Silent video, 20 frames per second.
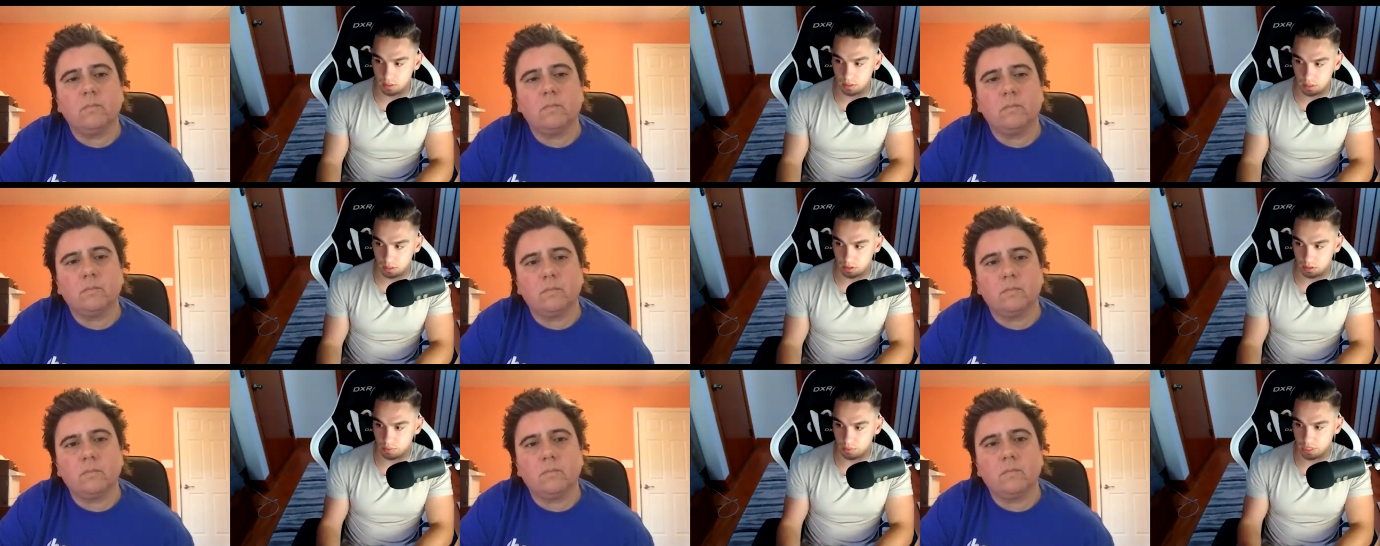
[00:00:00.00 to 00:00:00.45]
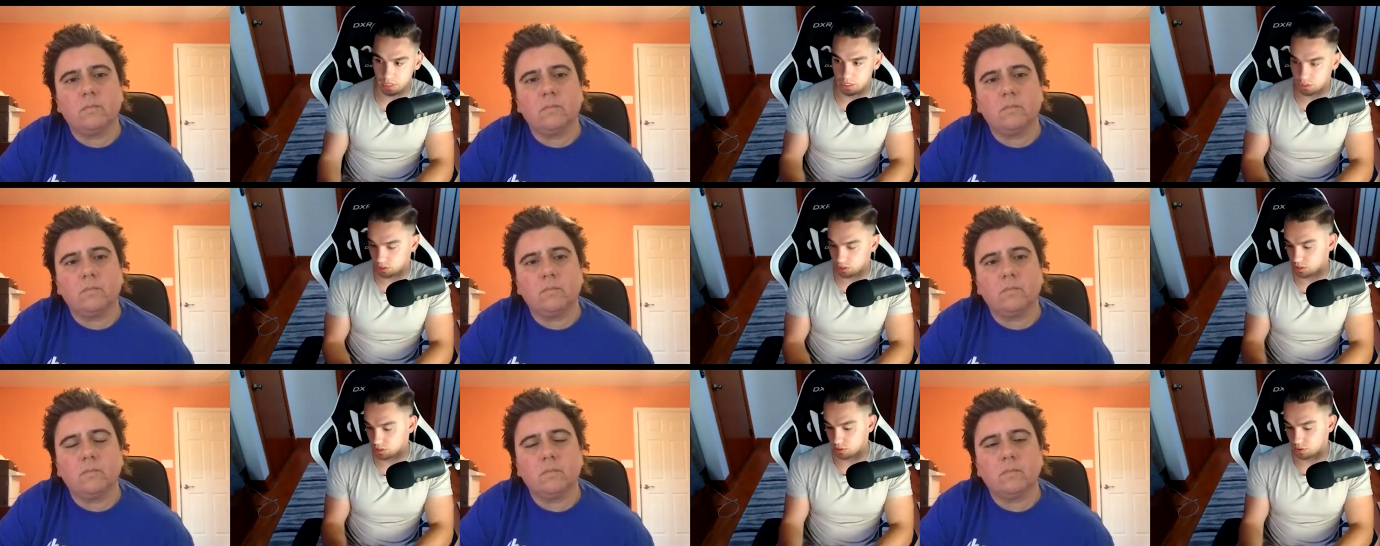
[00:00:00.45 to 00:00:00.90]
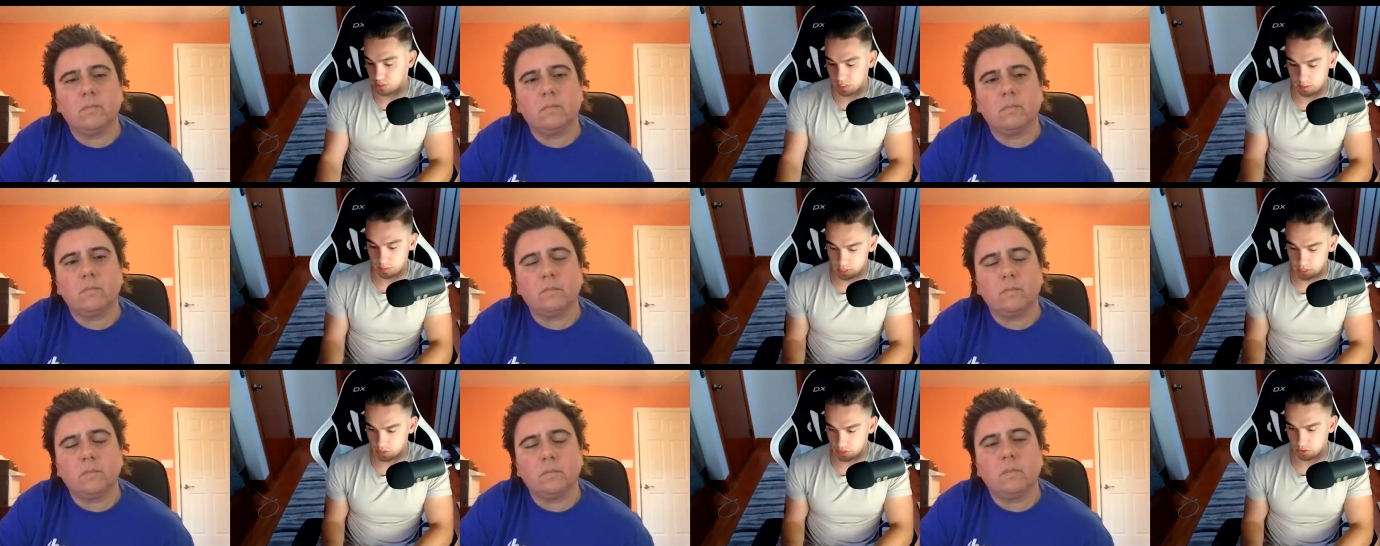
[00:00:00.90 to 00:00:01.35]
Speaker 1: you know, making sure it's always in
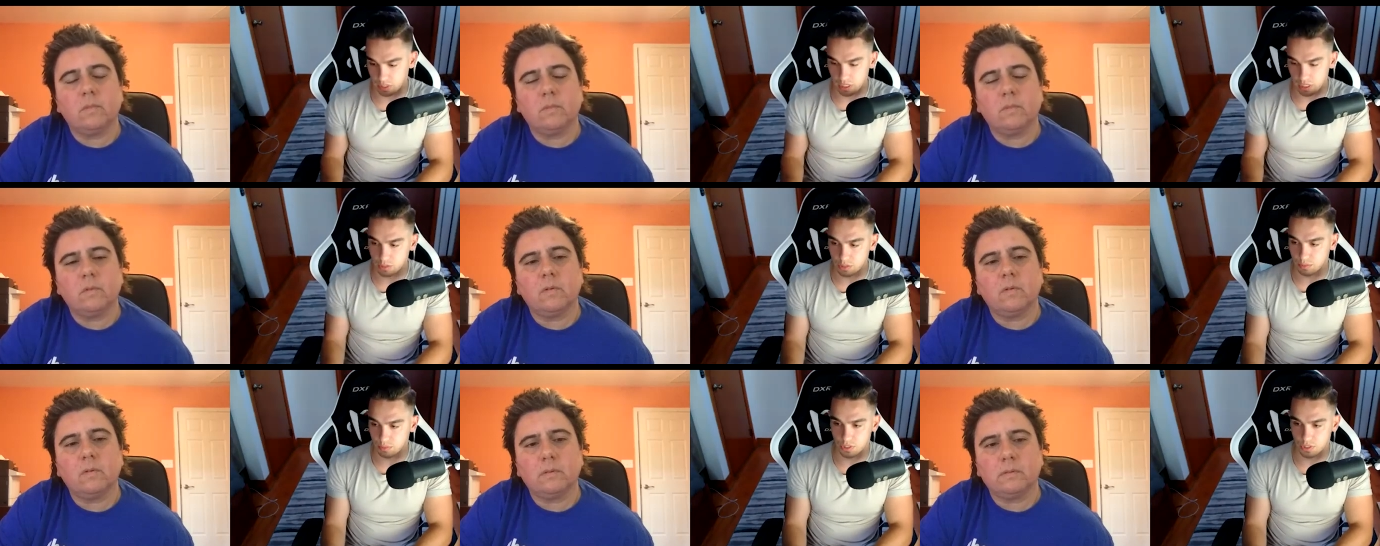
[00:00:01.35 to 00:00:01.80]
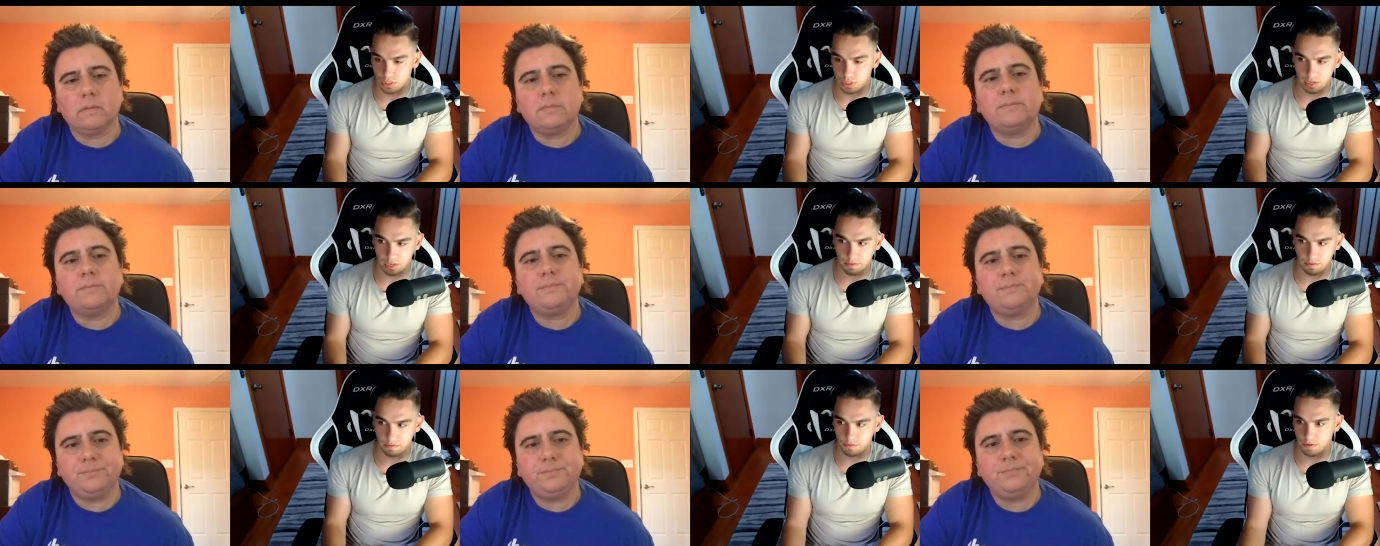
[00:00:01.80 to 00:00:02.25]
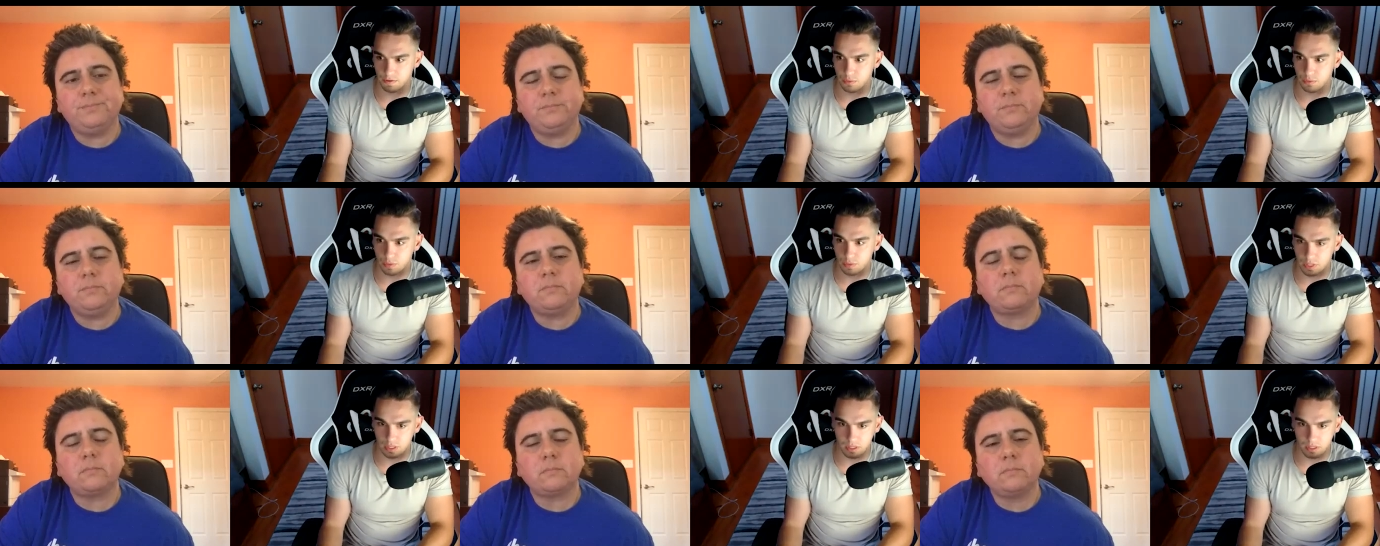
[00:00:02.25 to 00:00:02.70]
the best location, but just have
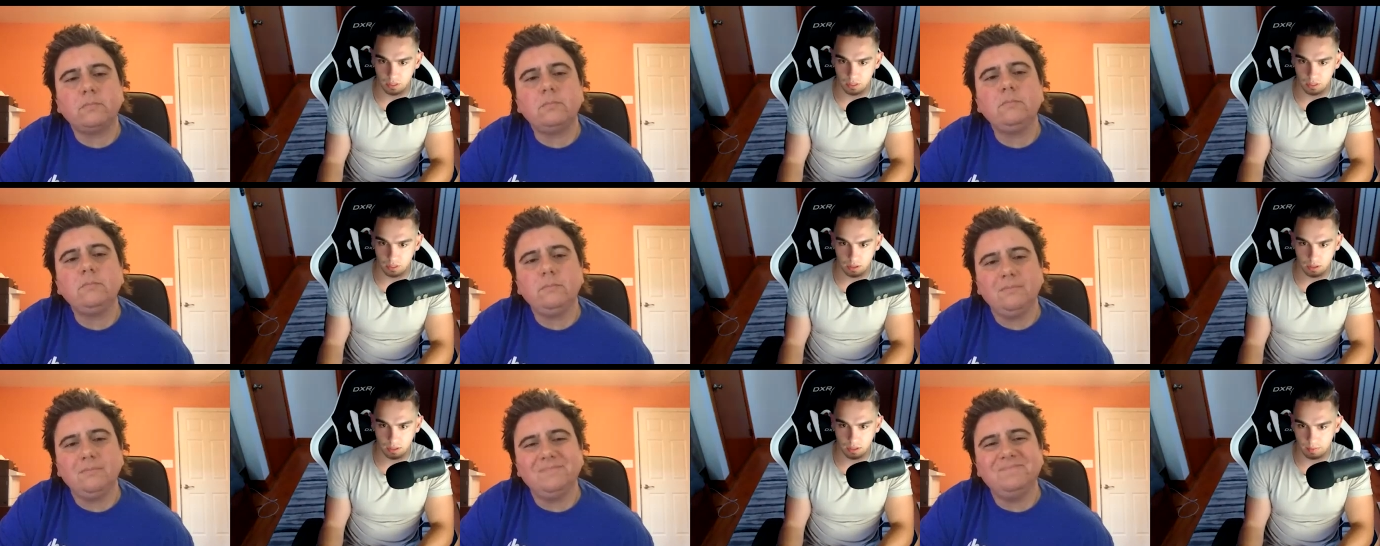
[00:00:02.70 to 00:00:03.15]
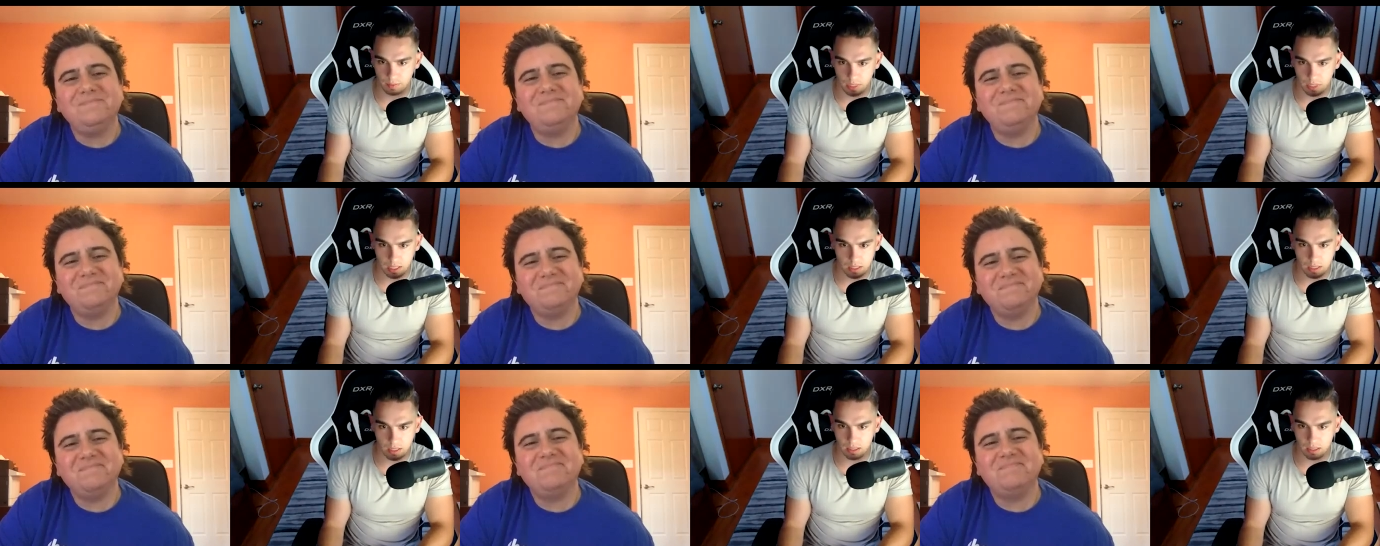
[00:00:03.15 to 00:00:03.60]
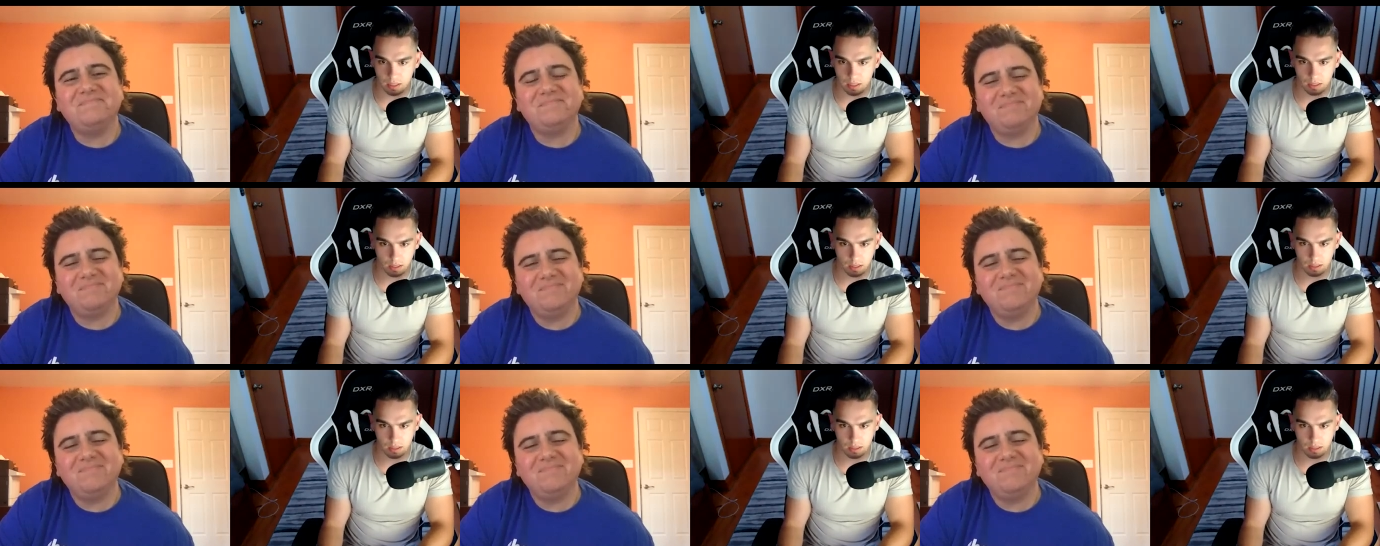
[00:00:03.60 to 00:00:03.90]
fun with it. You know what I mean? Like